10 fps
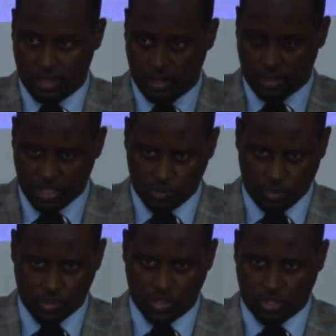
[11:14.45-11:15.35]
this
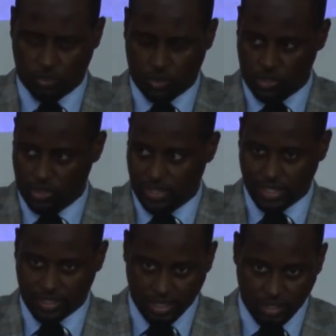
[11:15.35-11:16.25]
project was
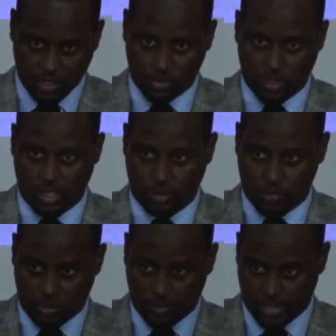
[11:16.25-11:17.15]
intended to help
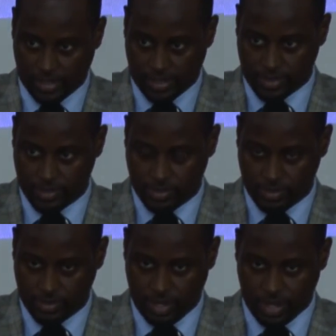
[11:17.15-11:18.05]
Somalians
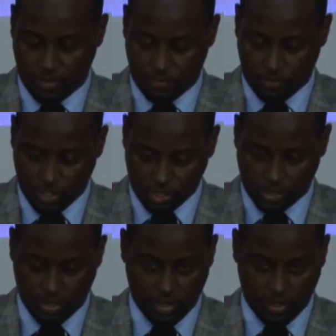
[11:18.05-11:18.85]
and Finnish